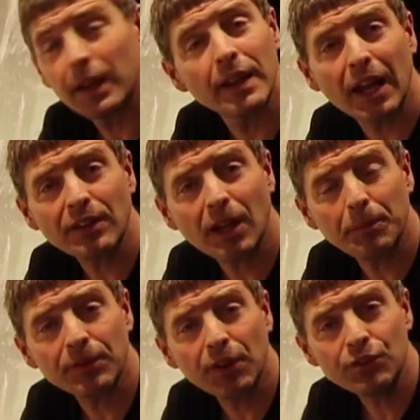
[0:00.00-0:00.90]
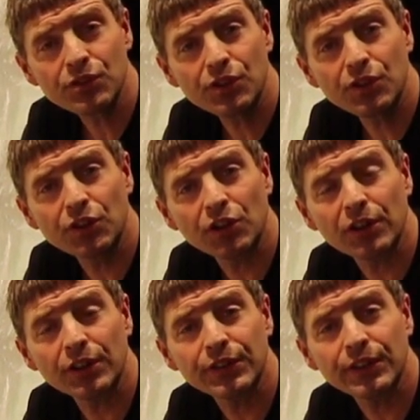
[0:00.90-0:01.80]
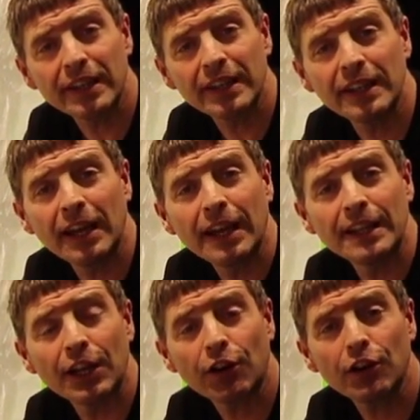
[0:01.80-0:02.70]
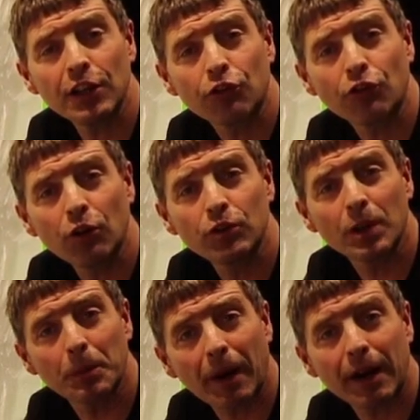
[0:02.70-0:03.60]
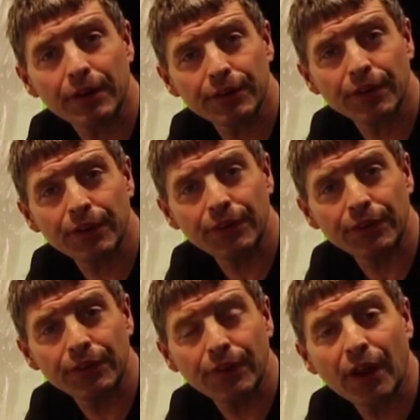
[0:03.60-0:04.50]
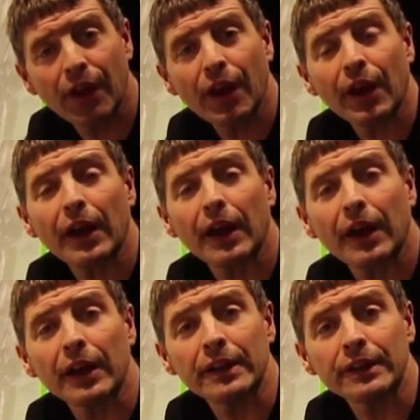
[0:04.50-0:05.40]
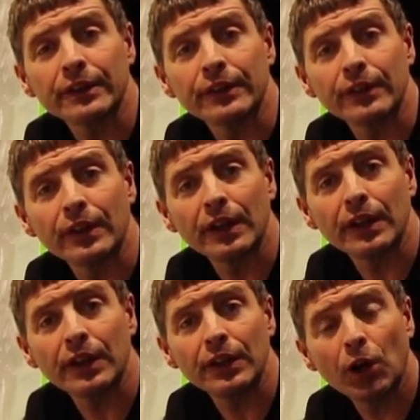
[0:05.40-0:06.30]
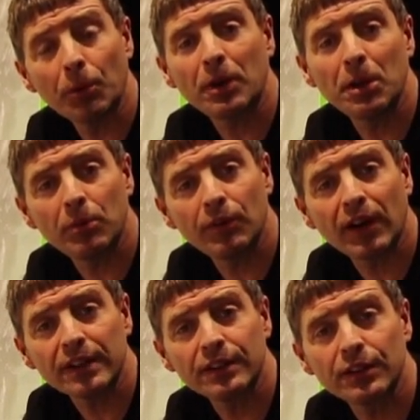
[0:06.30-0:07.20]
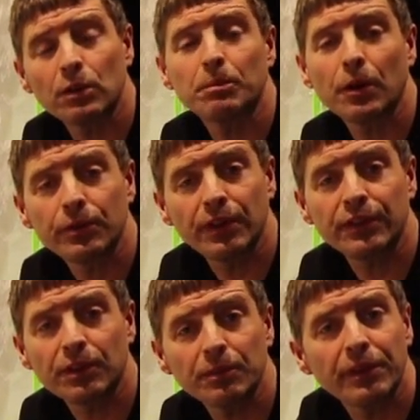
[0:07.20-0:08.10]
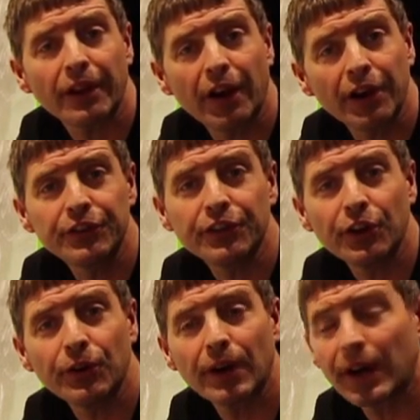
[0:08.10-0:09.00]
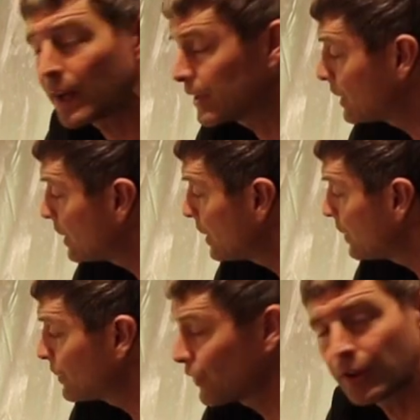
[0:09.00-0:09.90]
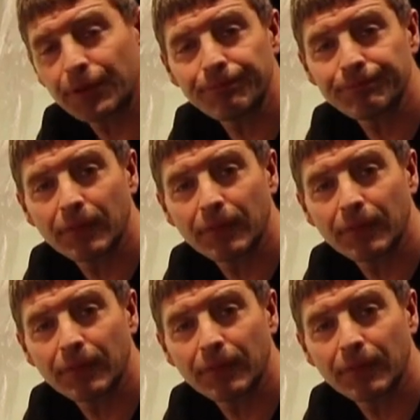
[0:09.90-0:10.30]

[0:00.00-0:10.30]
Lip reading: The next episode, you're gonna see the early growth comparisons and the upkeep we've had to do on both systems, the hydro and the soil.